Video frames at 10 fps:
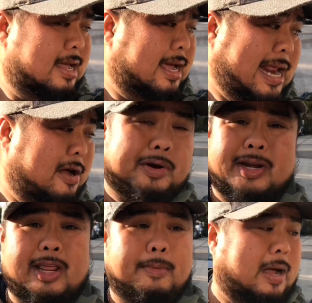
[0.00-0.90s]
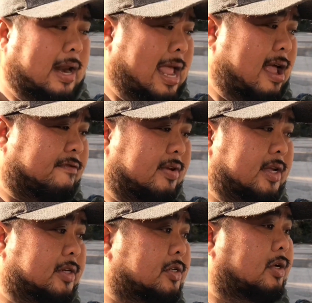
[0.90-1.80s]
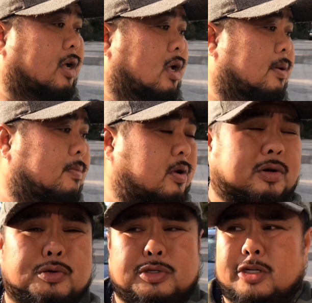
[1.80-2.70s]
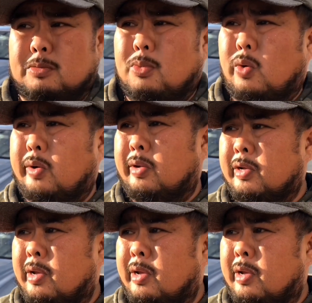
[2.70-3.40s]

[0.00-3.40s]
and I only need about a half an inch on those 6 boards.